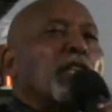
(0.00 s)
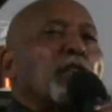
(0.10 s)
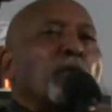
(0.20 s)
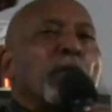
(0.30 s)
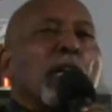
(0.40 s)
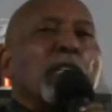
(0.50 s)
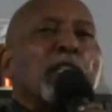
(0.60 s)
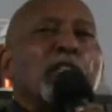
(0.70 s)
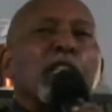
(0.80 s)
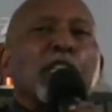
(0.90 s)

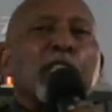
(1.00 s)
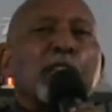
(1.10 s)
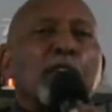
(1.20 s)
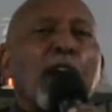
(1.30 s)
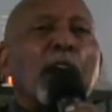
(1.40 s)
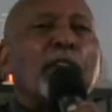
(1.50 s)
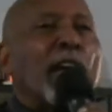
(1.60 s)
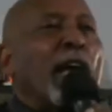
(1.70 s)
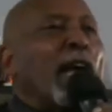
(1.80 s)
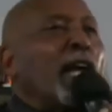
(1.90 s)
365
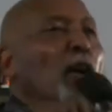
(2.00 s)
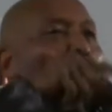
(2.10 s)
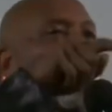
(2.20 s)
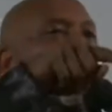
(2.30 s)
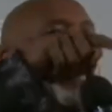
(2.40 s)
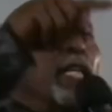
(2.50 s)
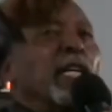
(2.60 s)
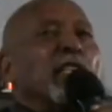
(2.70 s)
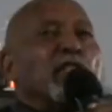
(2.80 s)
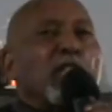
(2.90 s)
a holy,
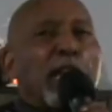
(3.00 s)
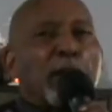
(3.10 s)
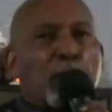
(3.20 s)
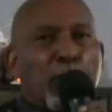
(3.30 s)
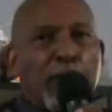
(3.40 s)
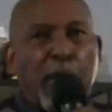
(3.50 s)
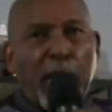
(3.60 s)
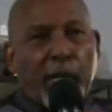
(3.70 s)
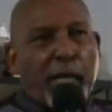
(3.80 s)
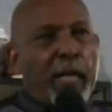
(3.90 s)
sacred day.
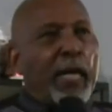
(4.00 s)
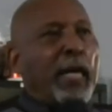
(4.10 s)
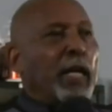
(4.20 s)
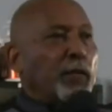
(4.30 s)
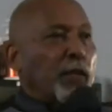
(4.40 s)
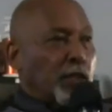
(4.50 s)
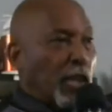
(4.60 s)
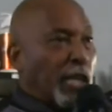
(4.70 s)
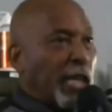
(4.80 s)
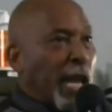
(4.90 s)
And if you
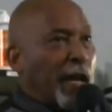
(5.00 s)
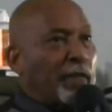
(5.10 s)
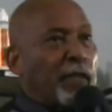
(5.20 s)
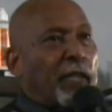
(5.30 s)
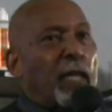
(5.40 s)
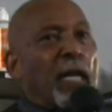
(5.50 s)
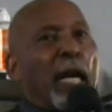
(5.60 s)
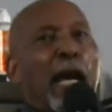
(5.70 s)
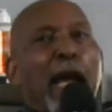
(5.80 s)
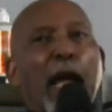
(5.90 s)
study Africa,
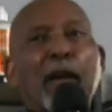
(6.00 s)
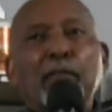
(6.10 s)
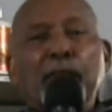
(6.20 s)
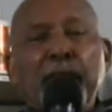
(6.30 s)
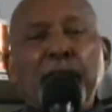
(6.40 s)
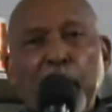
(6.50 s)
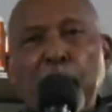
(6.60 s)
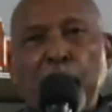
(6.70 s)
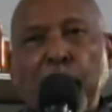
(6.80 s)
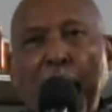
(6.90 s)
every
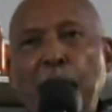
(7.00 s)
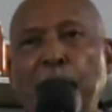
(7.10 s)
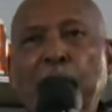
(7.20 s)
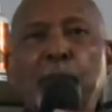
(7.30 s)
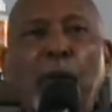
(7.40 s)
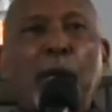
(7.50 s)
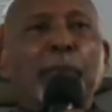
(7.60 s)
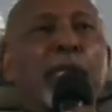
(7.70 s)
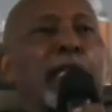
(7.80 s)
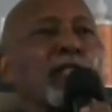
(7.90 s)
single African
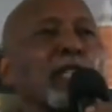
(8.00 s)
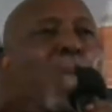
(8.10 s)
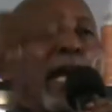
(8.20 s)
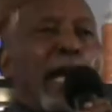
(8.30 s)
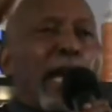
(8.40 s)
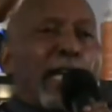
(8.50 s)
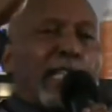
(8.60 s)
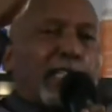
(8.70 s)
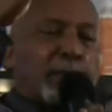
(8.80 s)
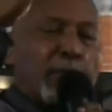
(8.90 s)
population had a
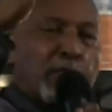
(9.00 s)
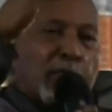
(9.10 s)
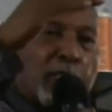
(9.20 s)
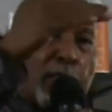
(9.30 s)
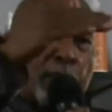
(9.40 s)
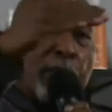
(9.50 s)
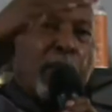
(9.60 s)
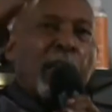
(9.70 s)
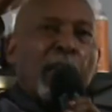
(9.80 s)
specific